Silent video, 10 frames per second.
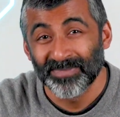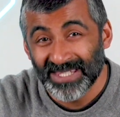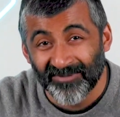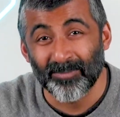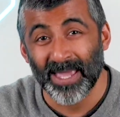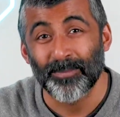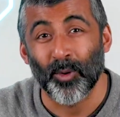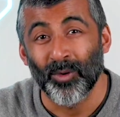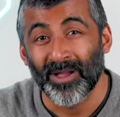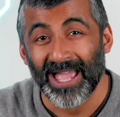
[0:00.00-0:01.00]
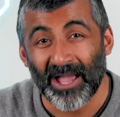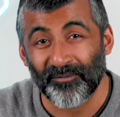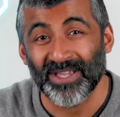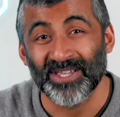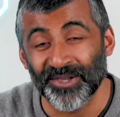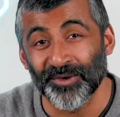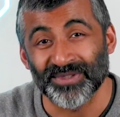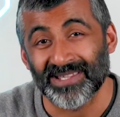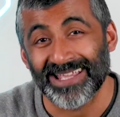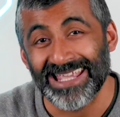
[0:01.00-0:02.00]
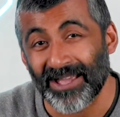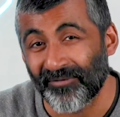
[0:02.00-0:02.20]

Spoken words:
giving people FAQs so they can get